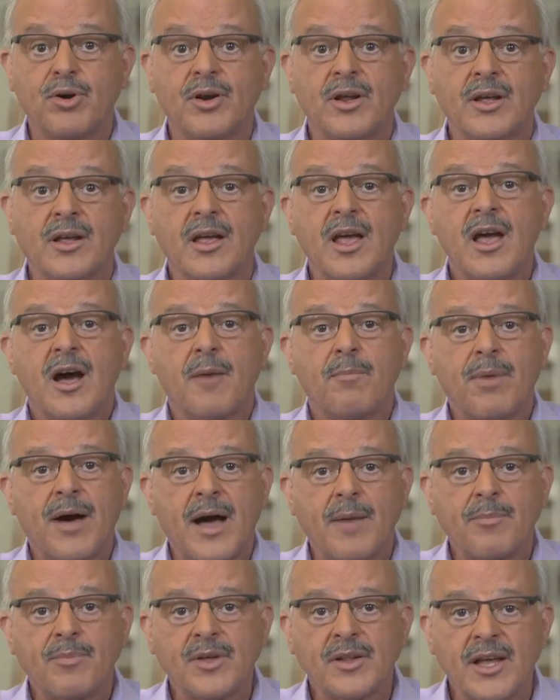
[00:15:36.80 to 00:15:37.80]
putting a
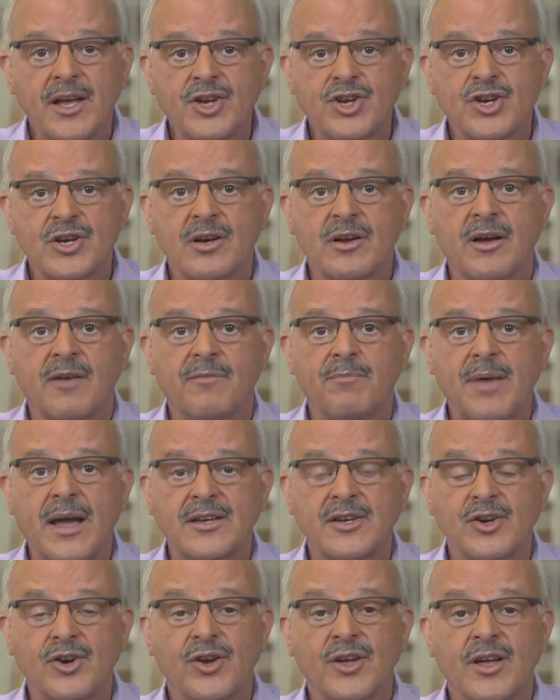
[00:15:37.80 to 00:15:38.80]
population of
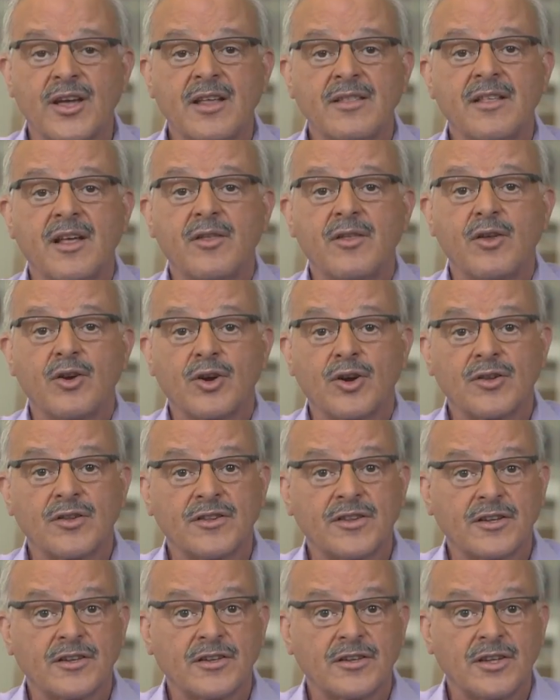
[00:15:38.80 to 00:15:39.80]
bacteria in there that are going to
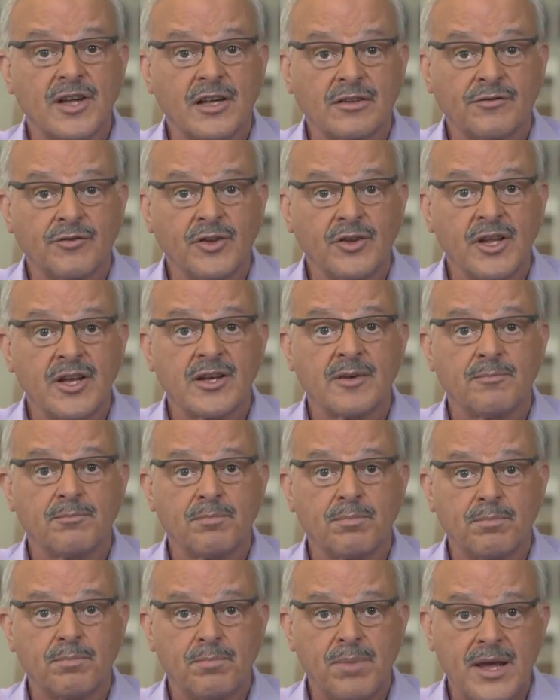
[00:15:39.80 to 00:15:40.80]
successfully
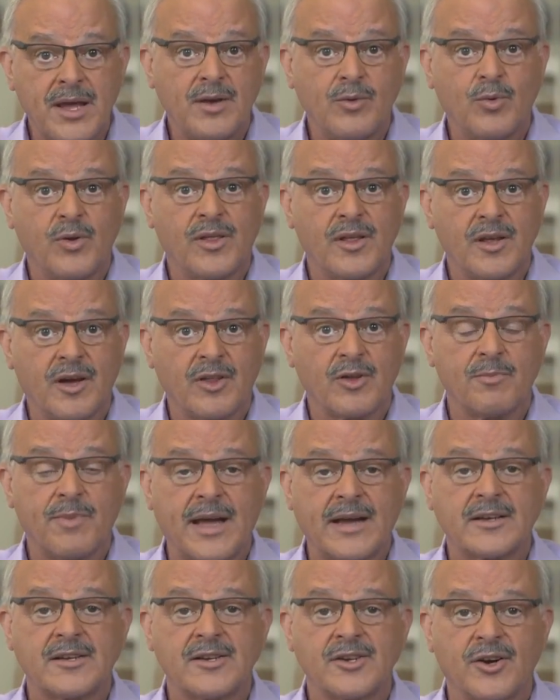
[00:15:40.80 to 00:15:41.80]
compete with the other
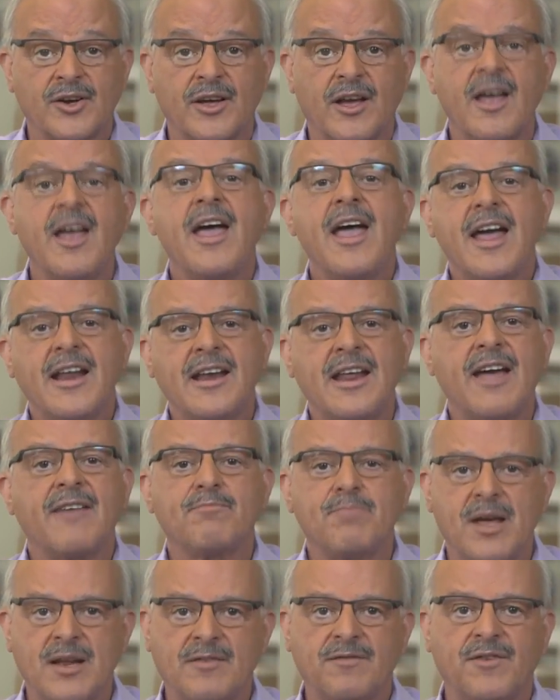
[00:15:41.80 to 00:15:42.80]
bacteria and
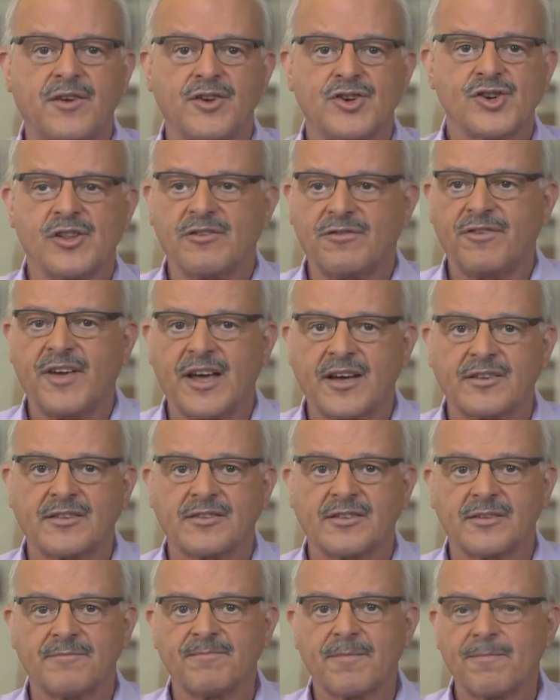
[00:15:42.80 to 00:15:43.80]
have beneficial effects.